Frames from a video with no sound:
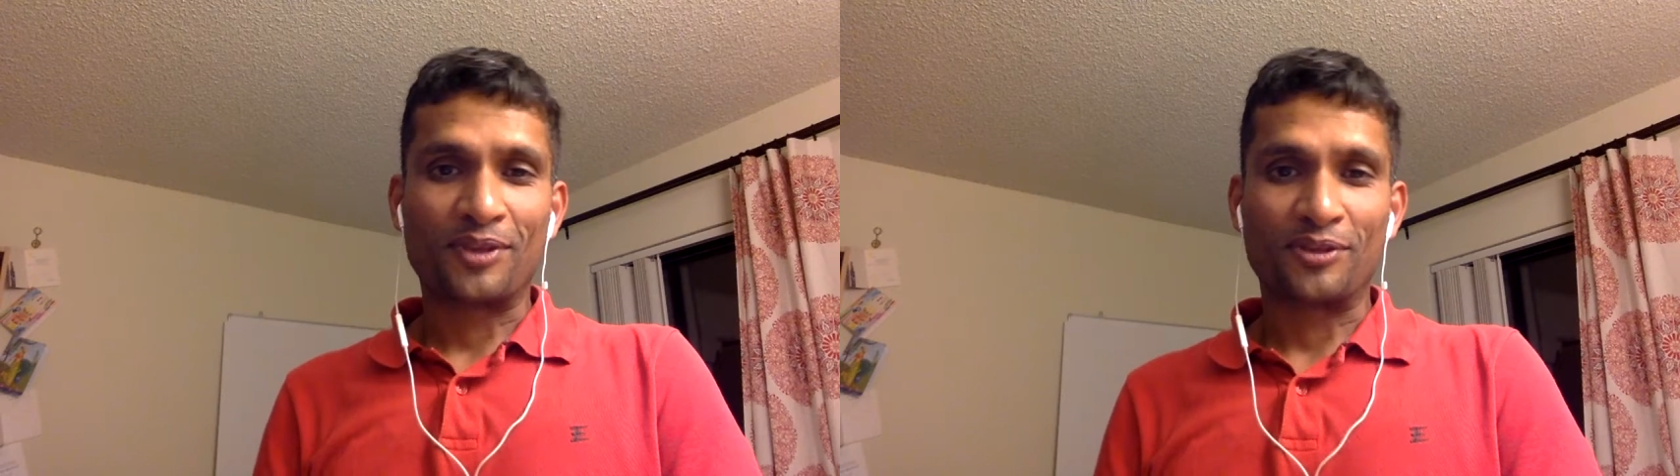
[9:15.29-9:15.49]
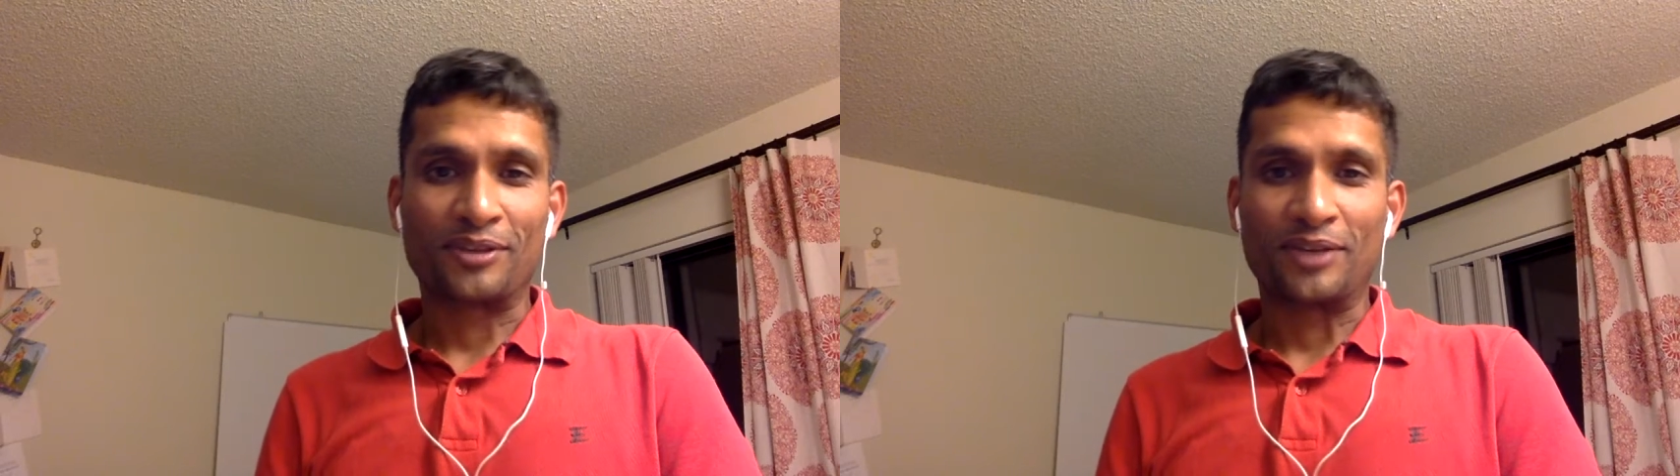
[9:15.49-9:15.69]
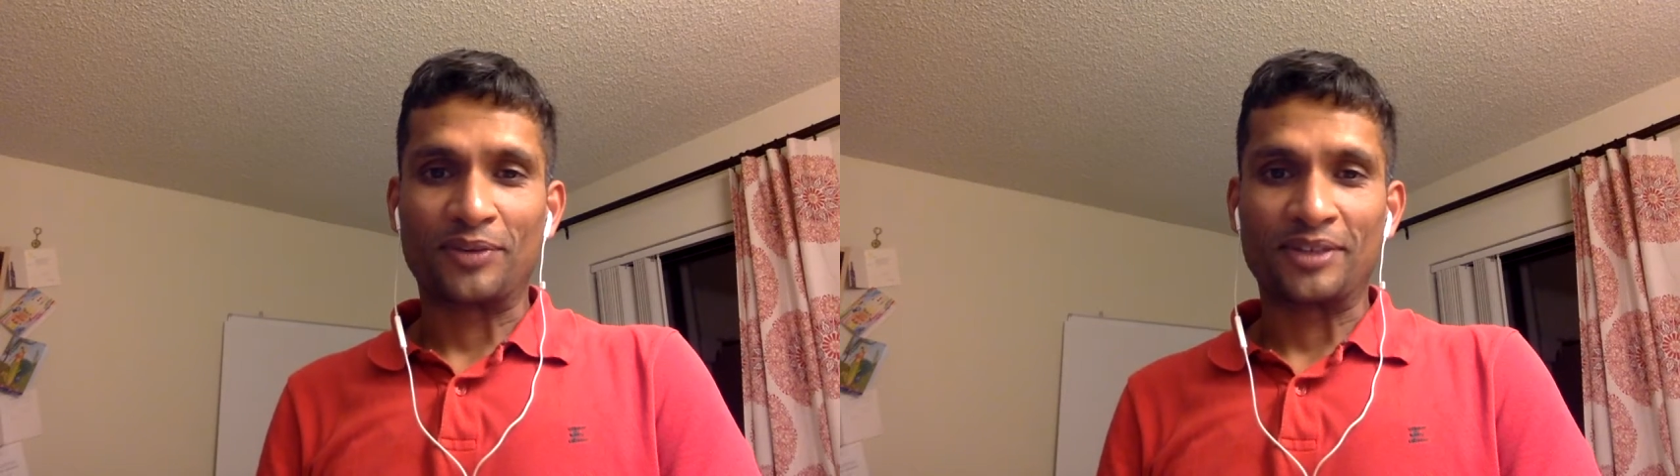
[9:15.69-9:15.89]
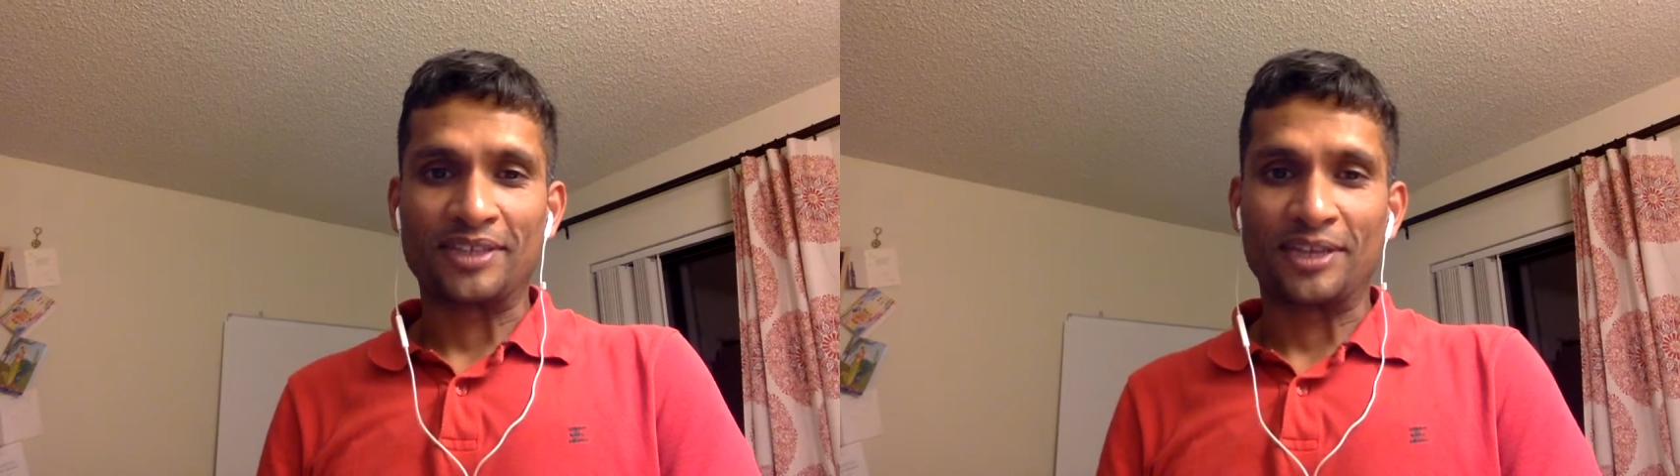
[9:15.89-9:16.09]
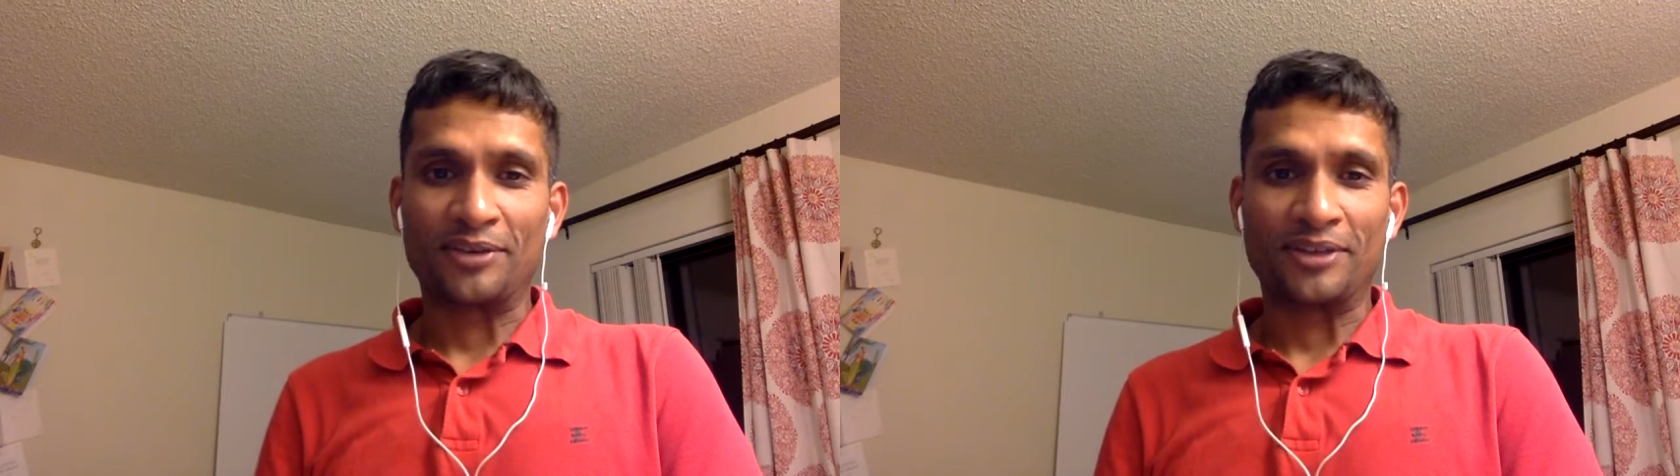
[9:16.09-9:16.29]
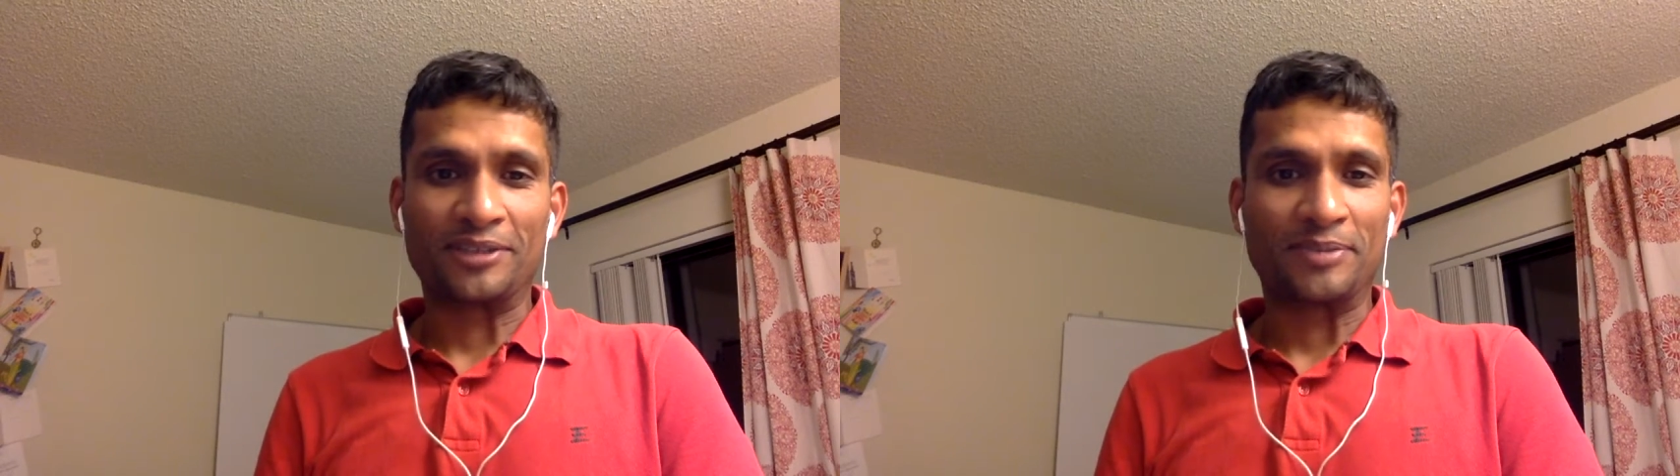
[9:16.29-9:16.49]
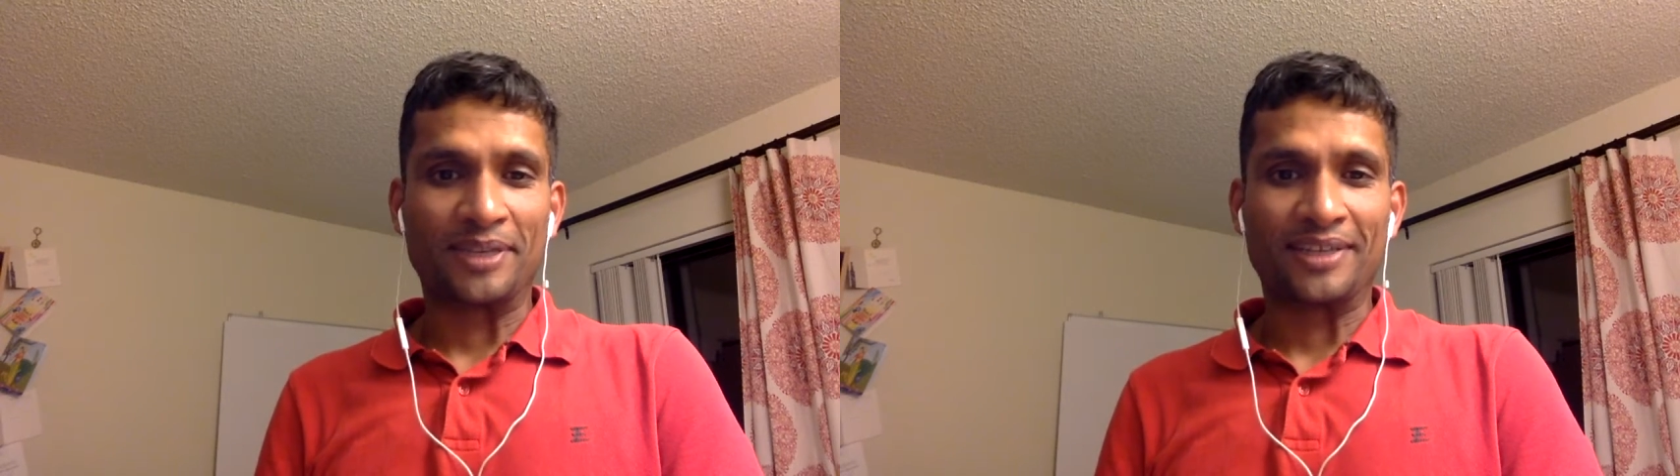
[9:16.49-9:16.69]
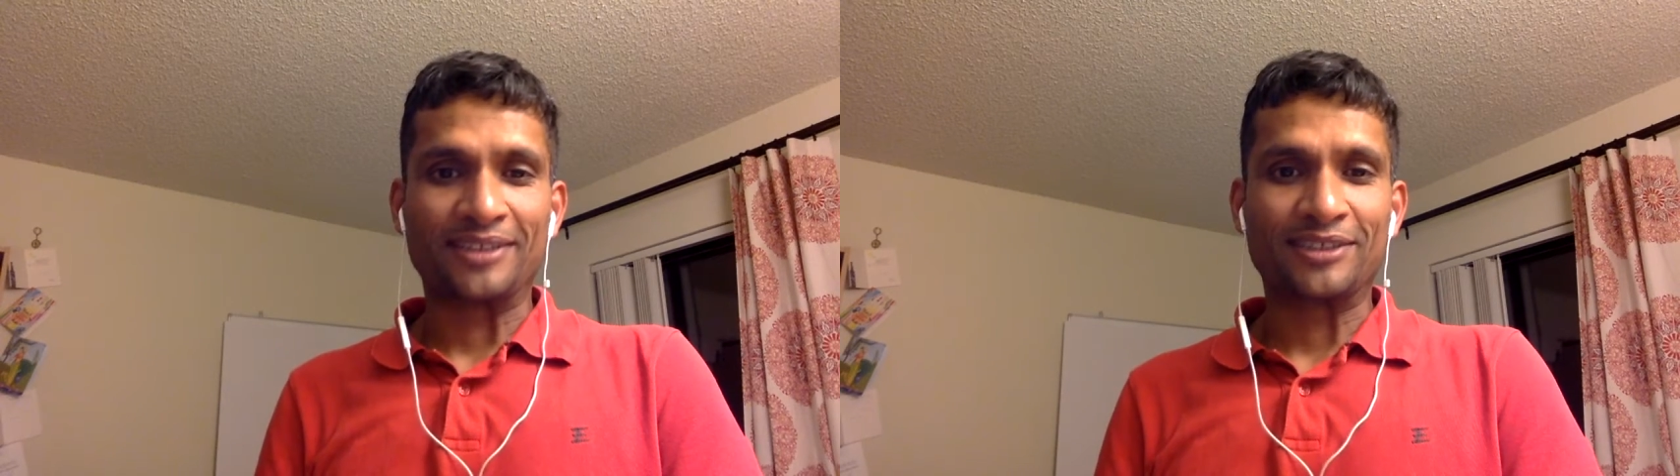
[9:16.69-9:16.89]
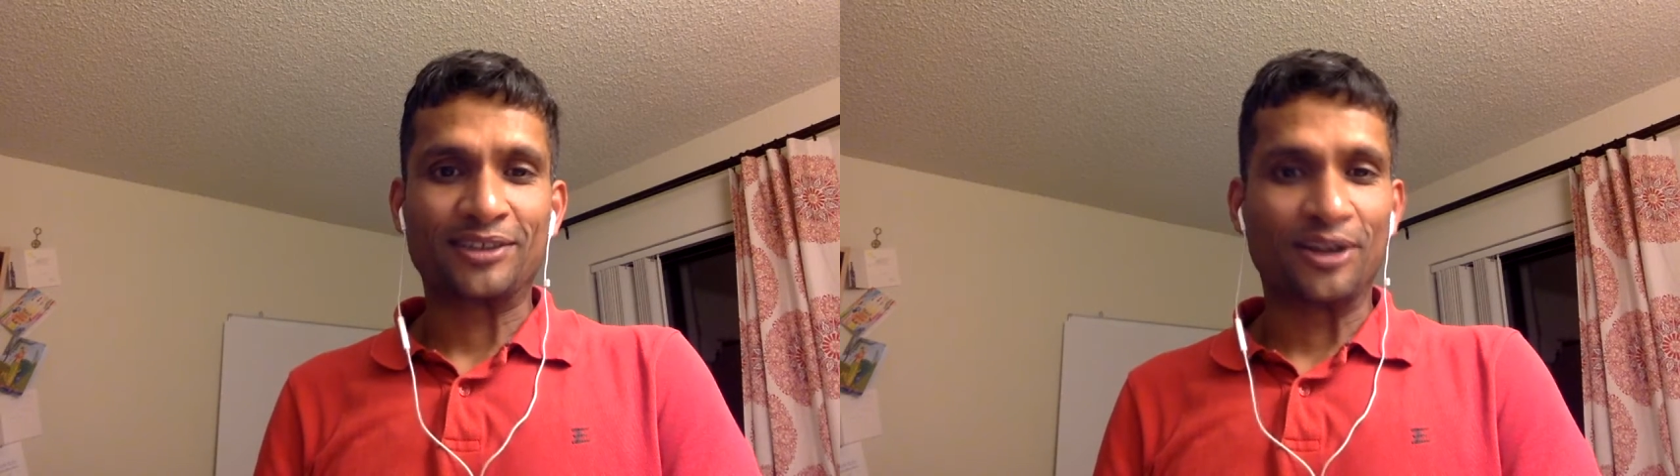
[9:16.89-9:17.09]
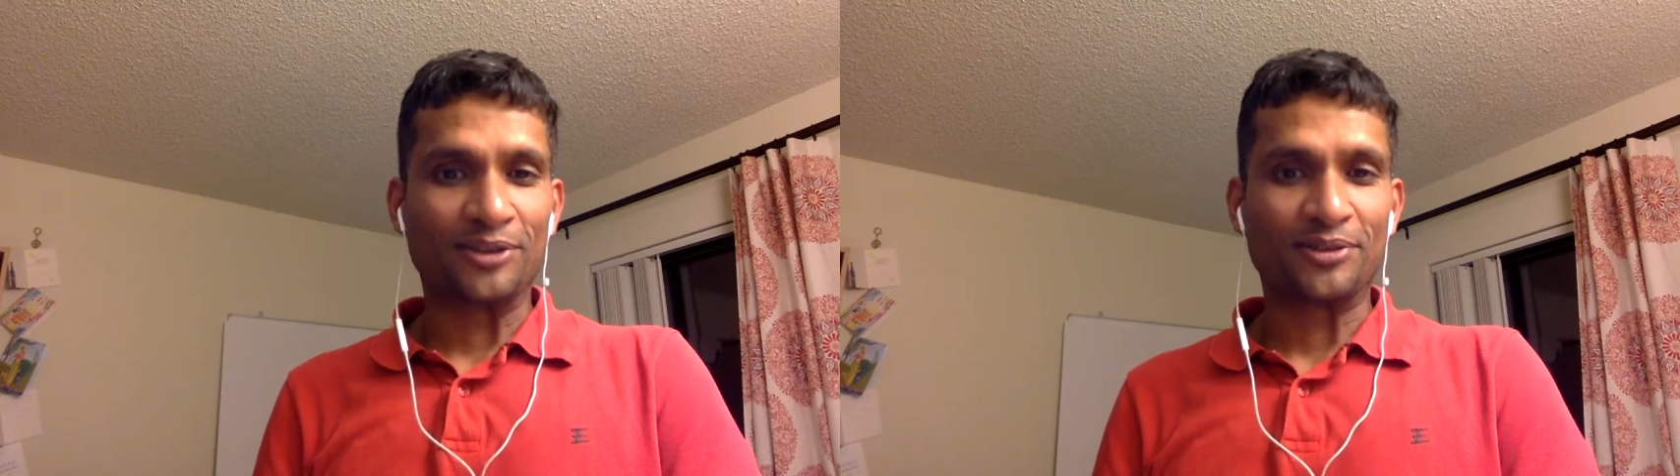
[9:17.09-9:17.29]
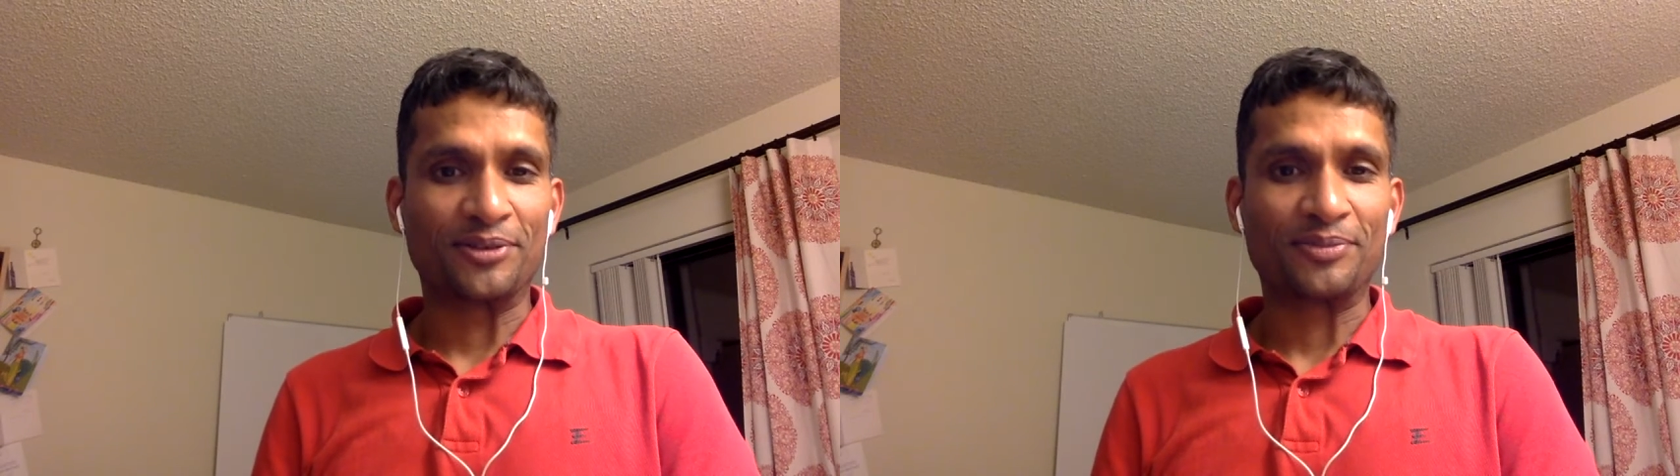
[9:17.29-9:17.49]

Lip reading: So that was a good experience also.